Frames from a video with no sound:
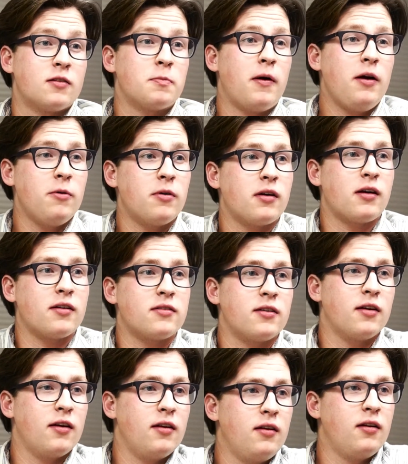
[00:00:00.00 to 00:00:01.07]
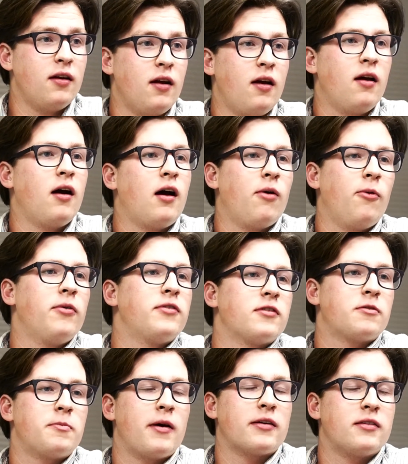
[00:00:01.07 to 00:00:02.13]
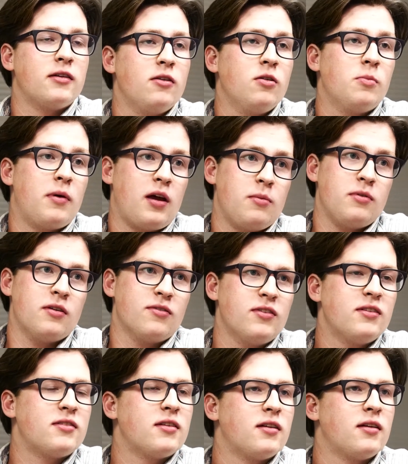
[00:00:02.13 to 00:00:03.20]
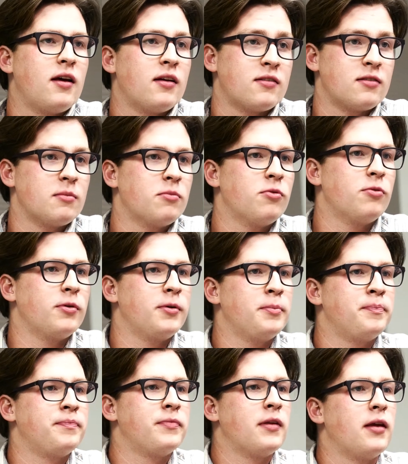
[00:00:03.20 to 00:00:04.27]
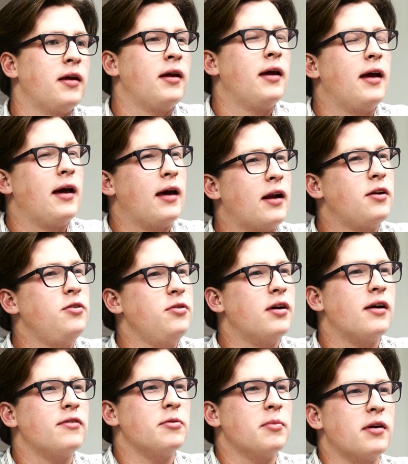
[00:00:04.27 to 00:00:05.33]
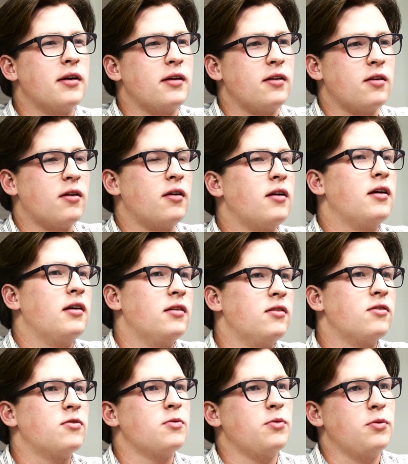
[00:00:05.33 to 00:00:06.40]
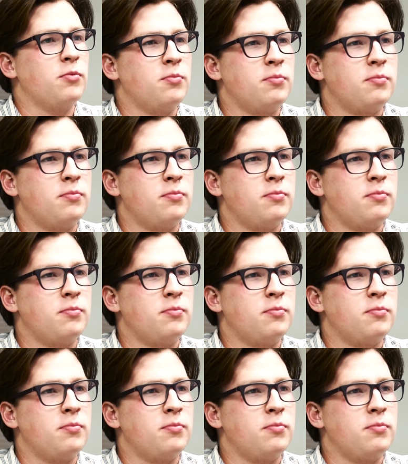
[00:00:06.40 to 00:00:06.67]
Despite what I said, I was expecting you to pay me a visit at some point, and I do have your money in this